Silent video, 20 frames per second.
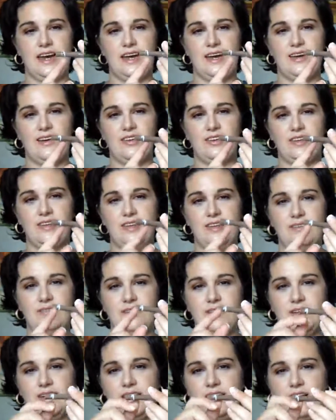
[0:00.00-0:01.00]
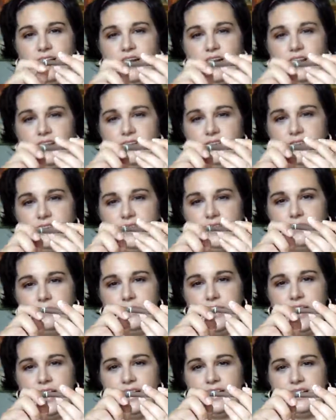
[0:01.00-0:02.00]
I couldn't even get all of the
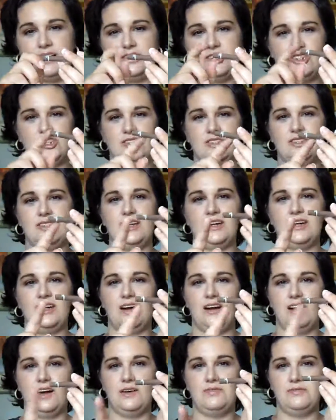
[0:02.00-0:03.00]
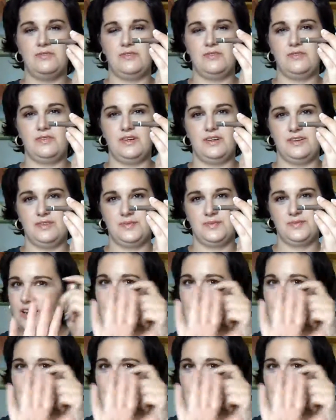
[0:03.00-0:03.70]
package thing off of it.